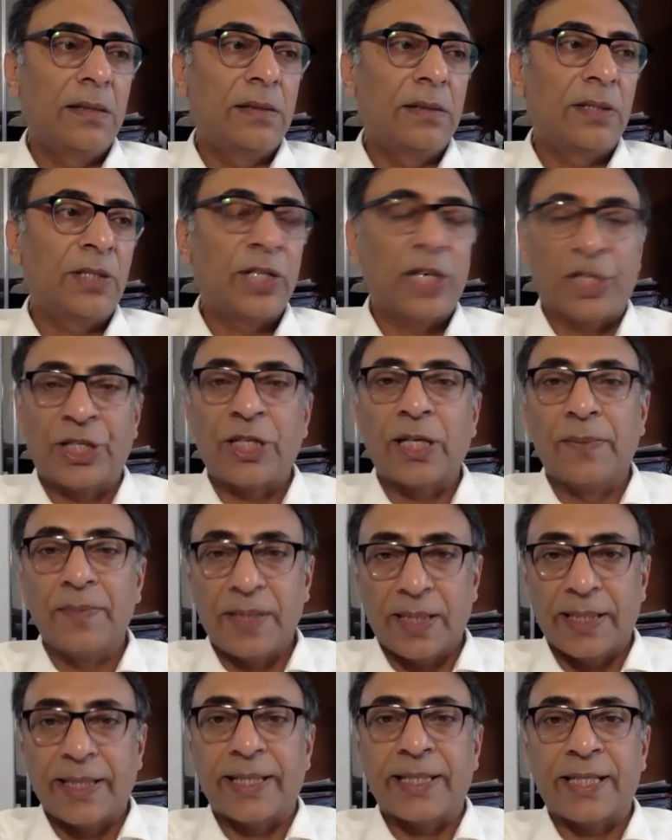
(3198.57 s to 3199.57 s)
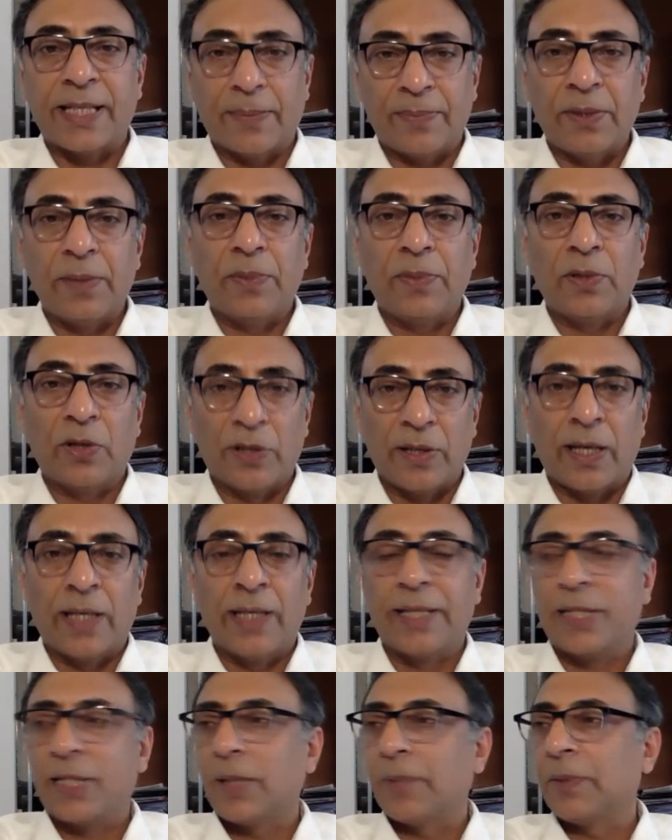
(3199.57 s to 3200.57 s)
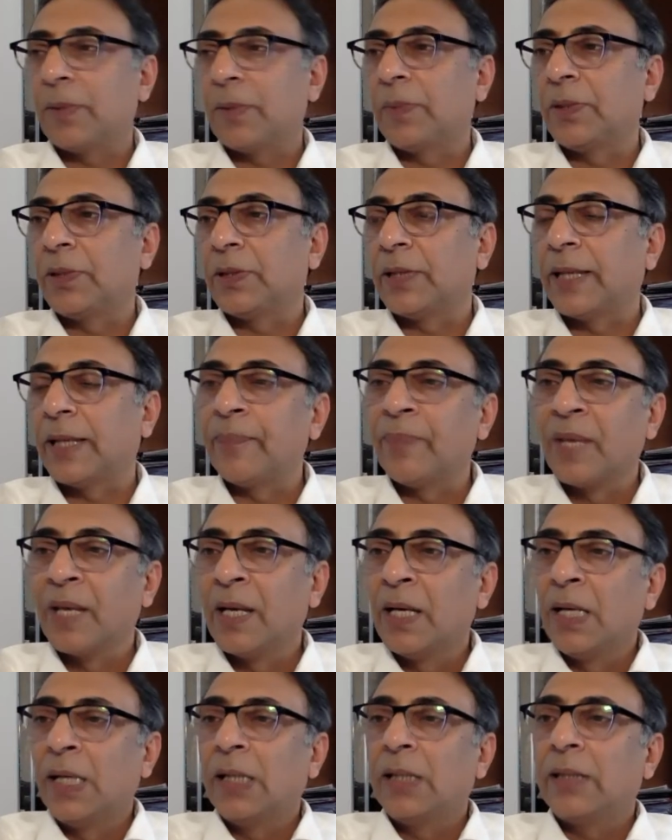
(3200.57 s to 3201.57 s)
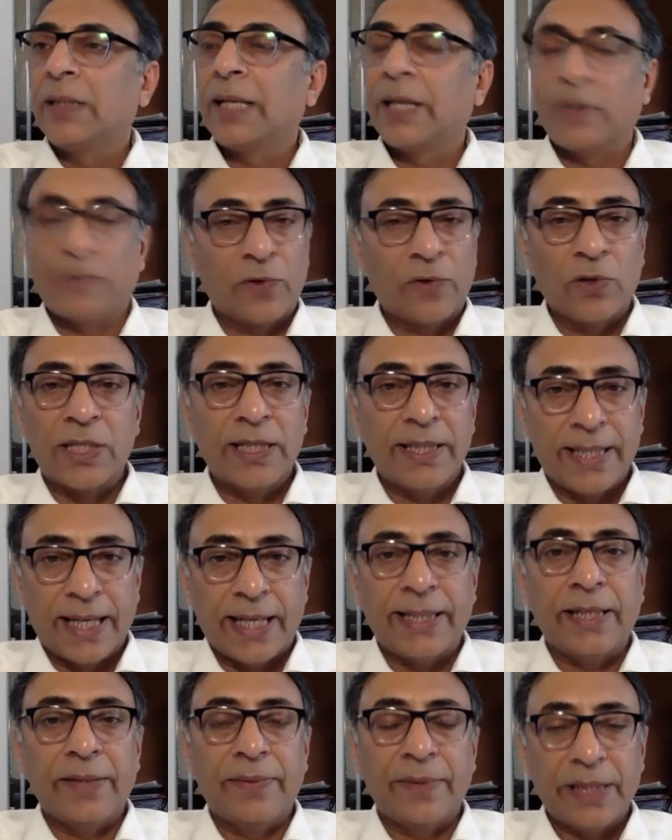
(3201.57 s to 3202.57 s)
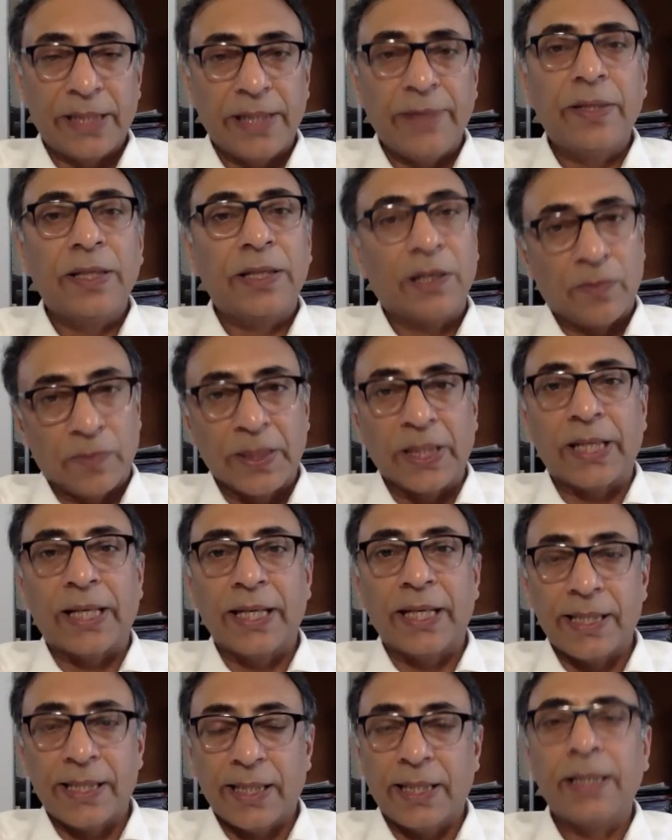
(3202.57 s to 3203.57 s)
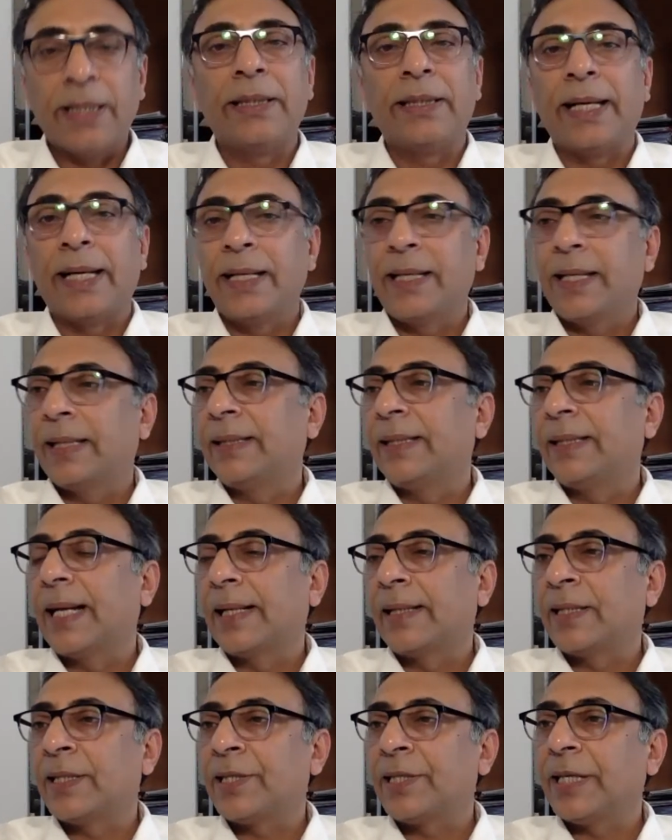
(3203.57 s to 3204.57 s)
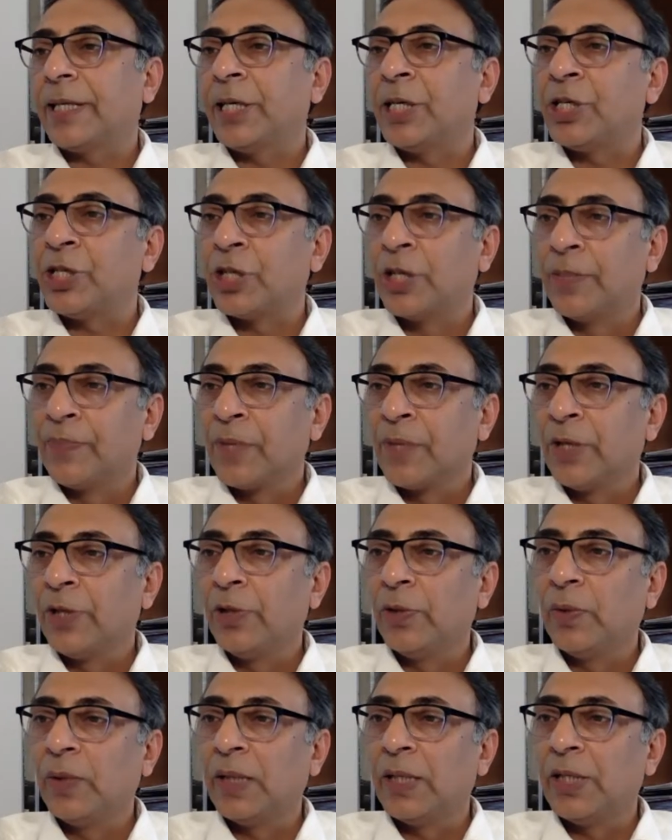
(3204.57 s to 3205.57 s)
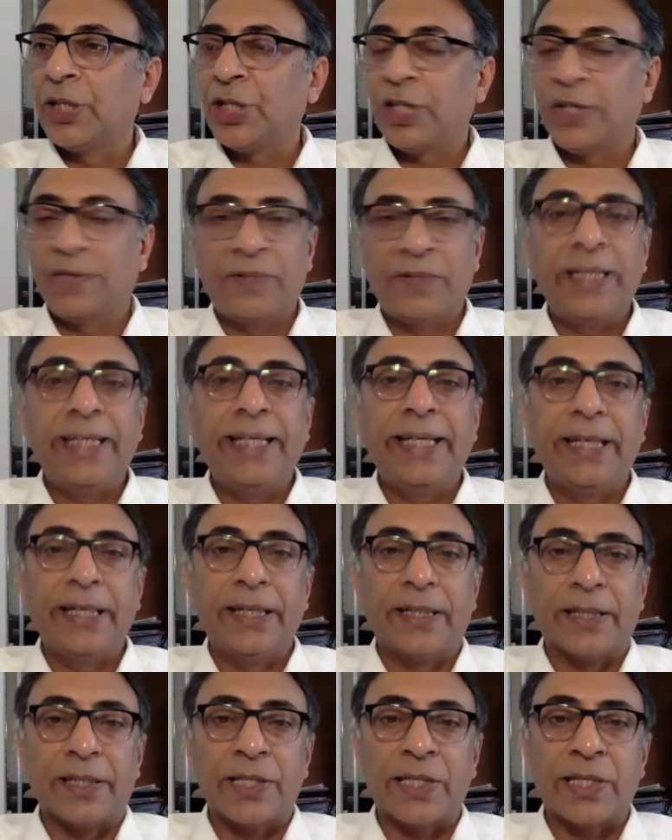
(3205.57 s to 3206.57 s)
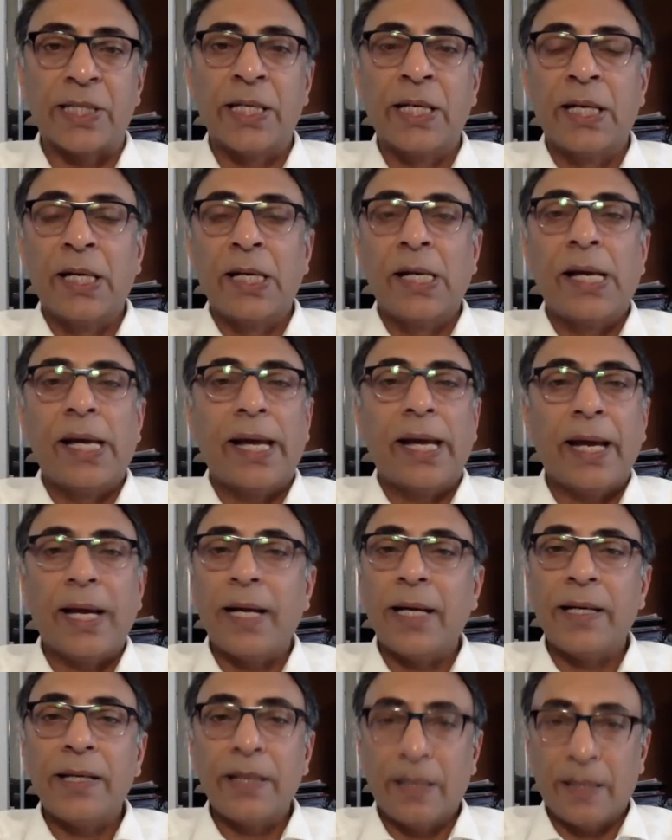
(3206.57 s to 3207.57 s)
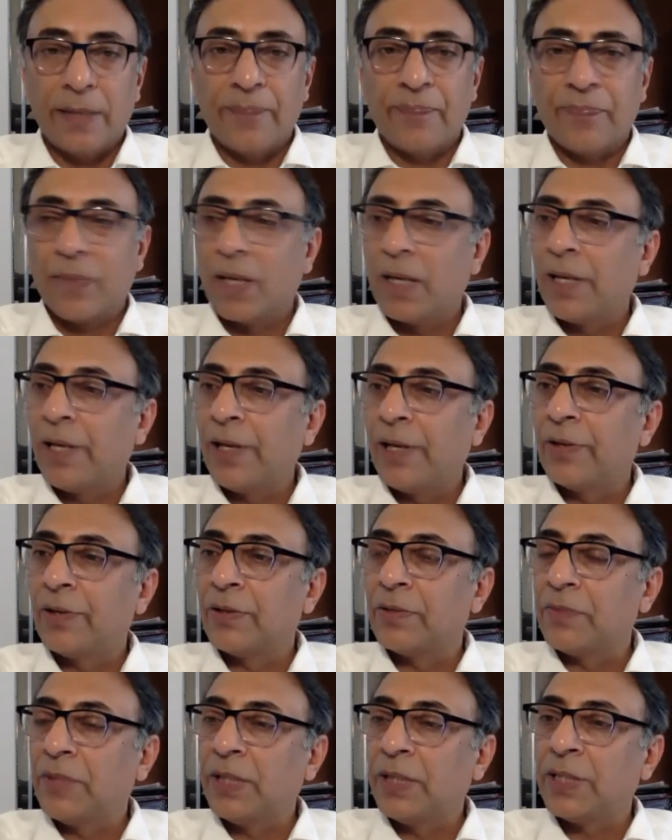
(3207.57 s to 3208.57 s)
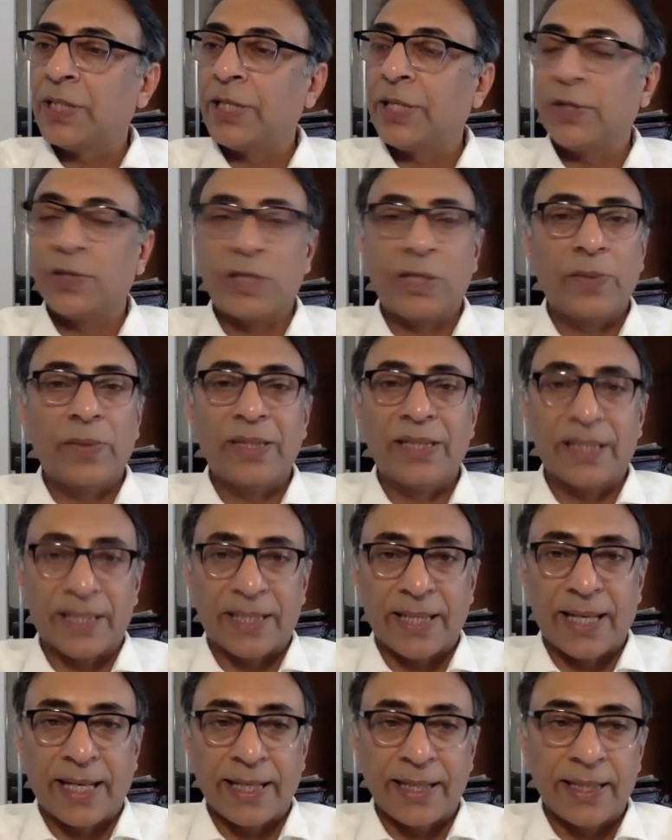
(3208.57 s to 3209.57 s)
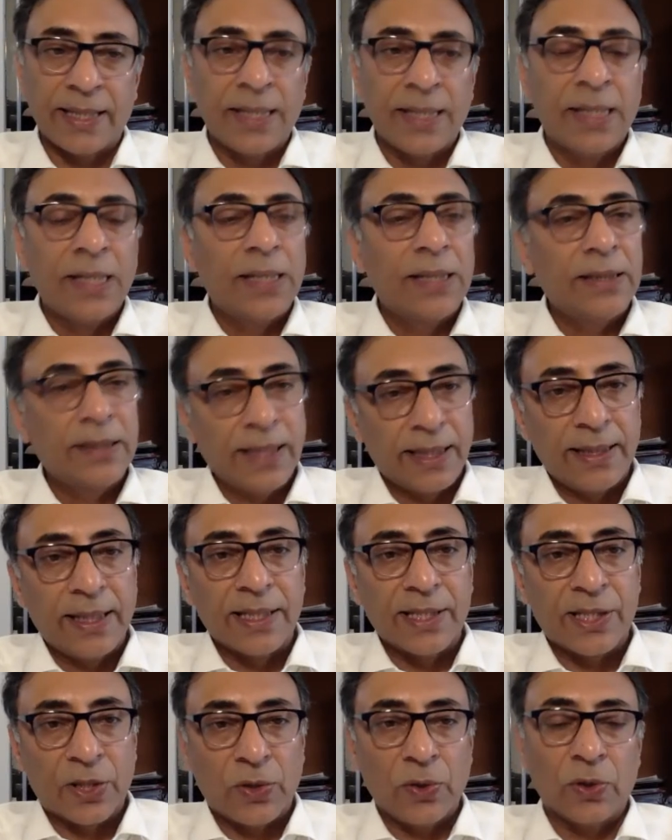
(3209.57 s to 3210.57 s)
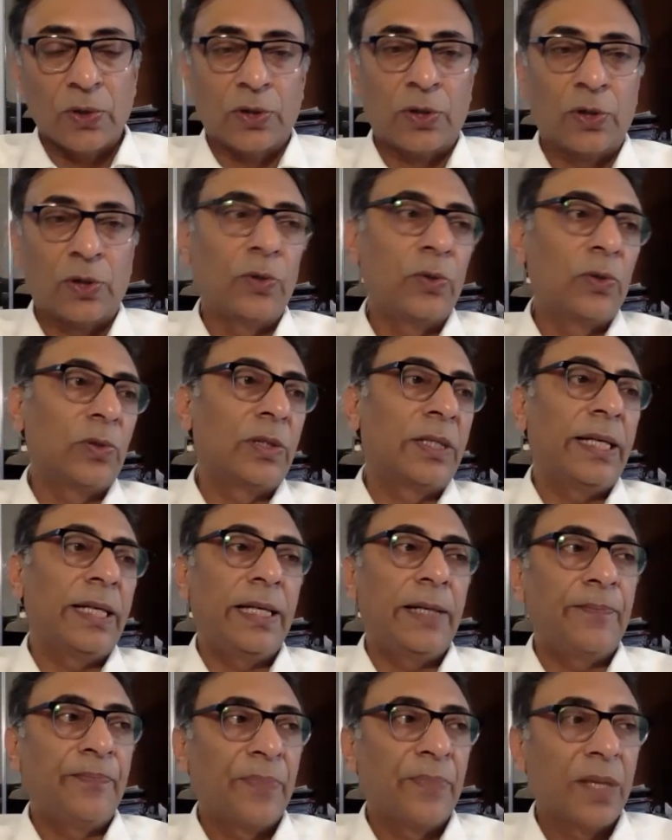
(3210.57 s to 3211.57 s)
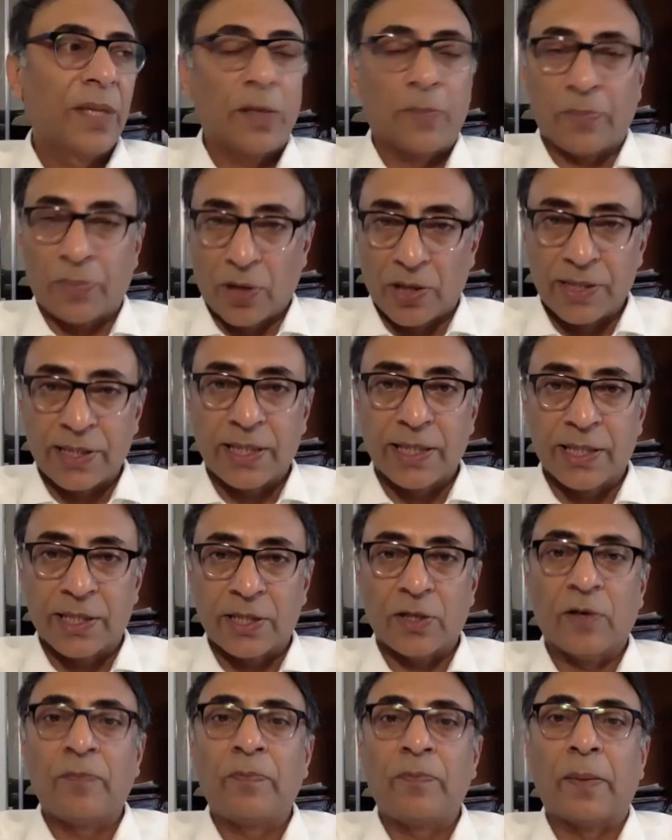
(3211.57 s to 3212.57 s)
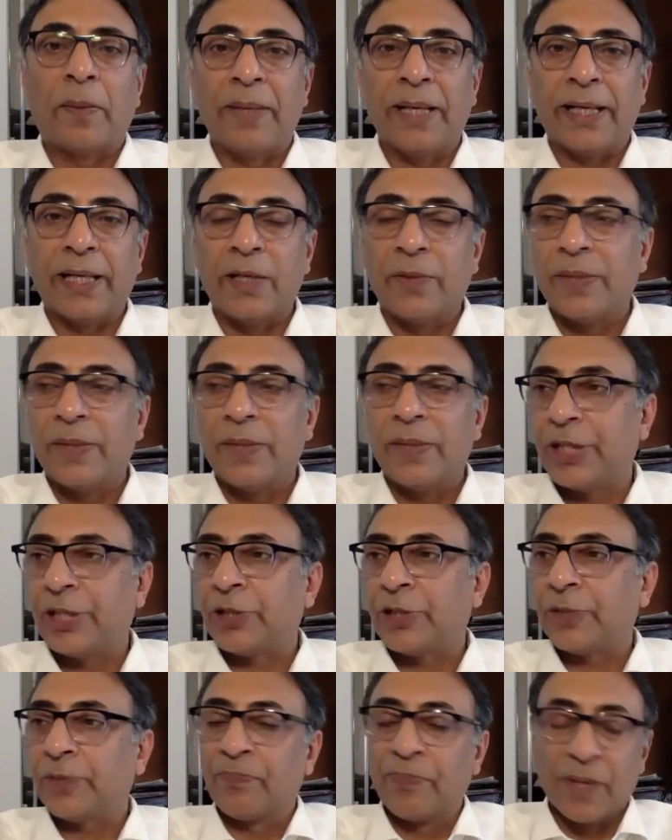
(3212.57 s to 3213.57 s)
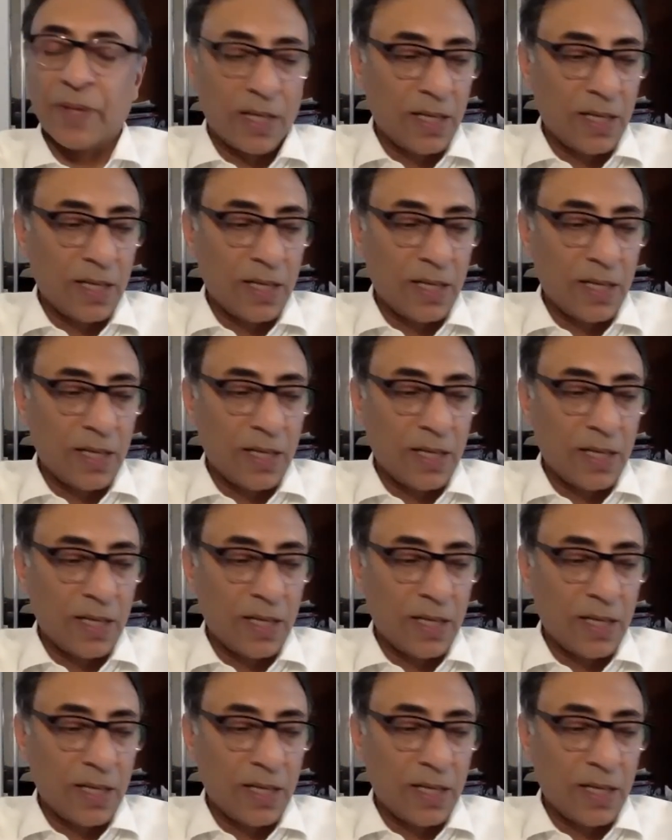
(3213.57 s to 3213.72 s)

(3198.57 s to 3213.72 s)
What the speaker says: such terms are acceptable or unacceptable to them, then of course in that event he will communicate, and then at that stage you will shift gears and the COC will decide that let's go through the process of public invitation.